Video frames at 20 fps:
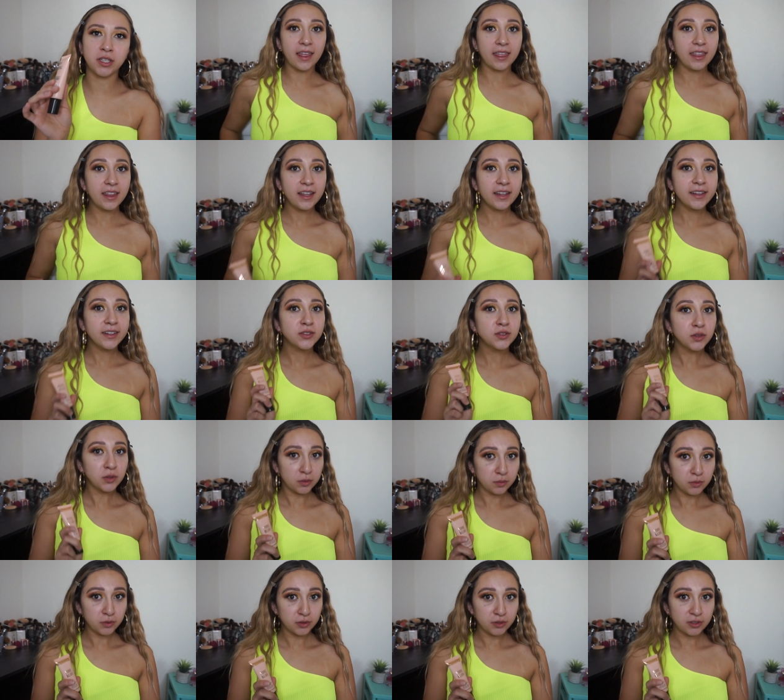I think it's
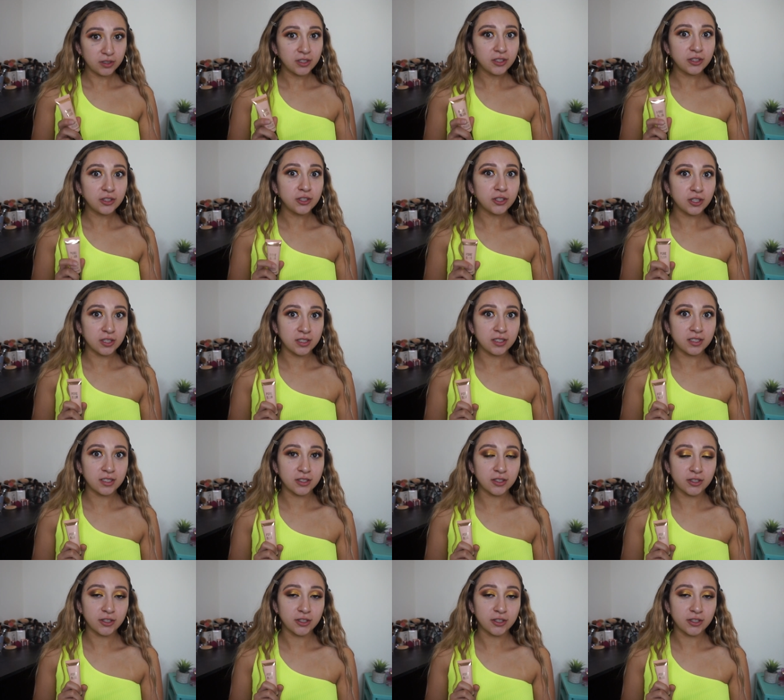almost just as